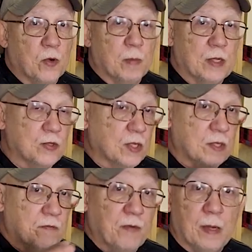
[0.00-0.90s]

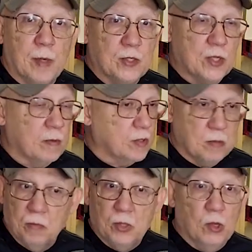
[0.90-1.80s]
4x6s, 5x7s.
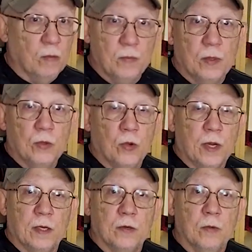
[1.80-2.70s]
No, no
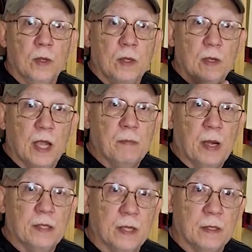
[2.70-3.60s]
can do.
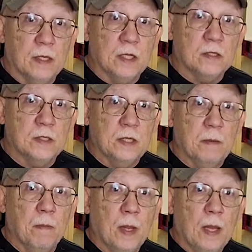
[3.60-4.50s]
8x10 is
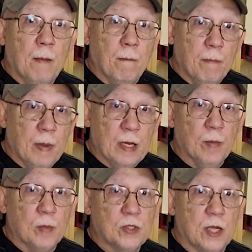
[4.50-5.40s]
the
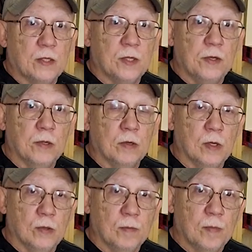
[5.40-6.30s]
minimum size that you can
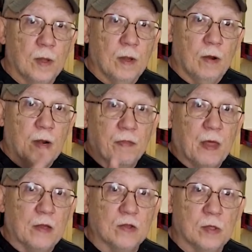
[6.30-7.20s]
load. All right,
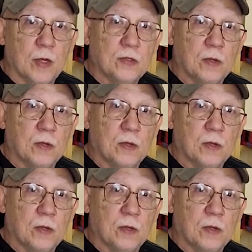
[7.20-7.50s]
thank you so much.